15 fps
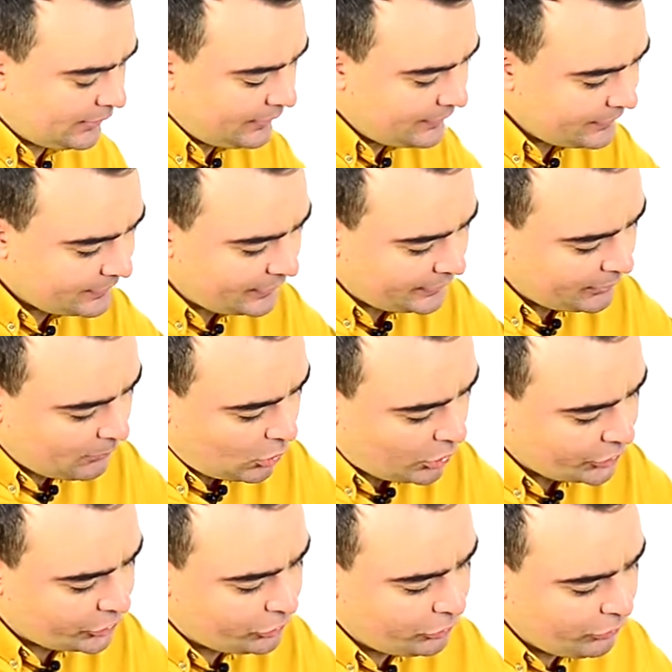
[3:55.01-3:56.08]
inside the
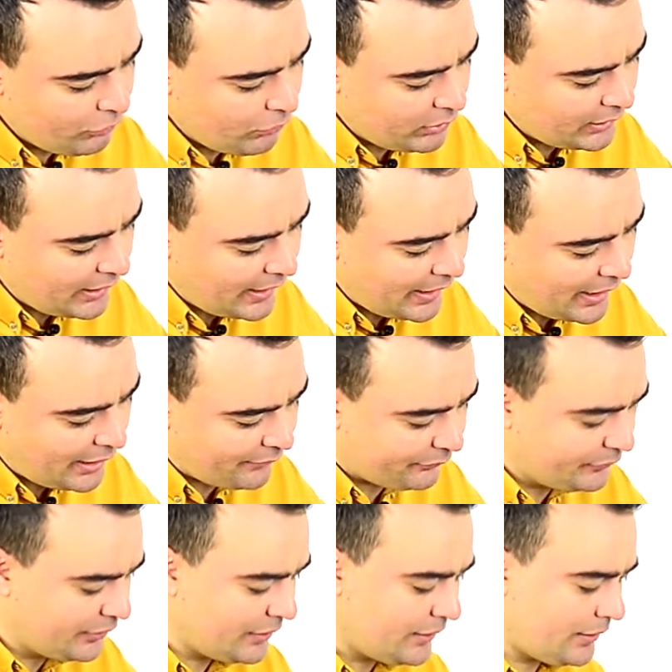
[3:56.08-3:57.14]
box you will
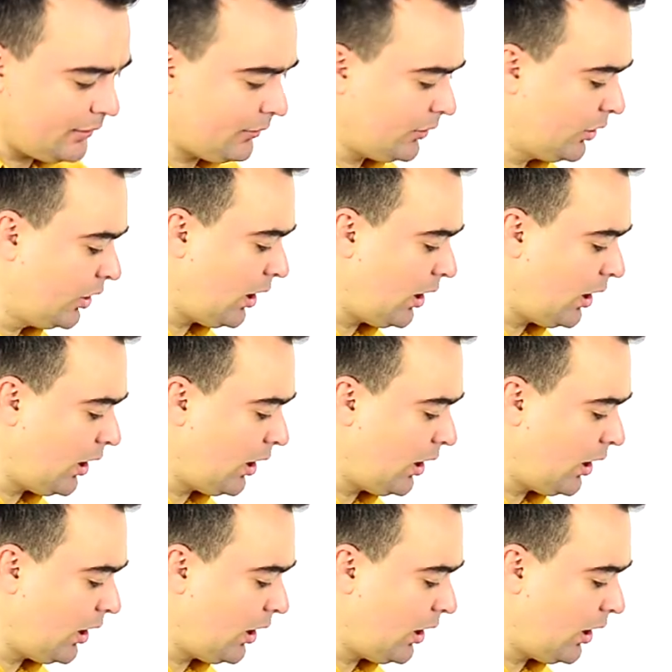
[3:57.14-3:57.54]
have the